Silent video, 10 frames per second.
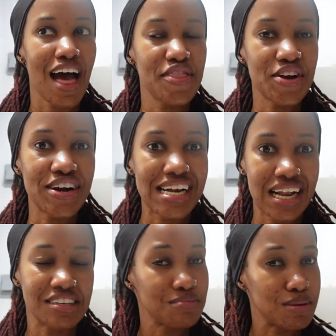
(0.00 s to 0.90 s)
other
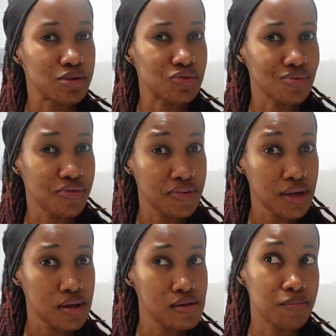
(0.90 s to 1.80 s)
class members will feel,